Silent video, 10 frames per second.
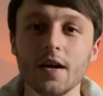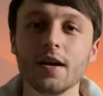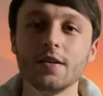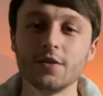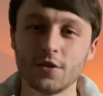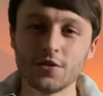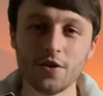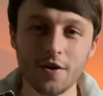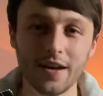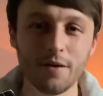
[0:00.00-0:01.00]
You can
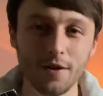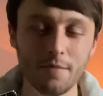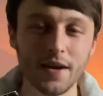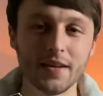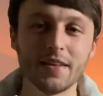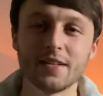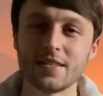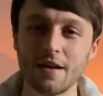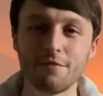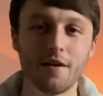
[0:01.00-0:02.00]
sort of get what I mean. It's
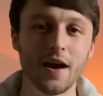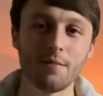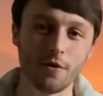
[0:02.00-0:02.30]
that vibe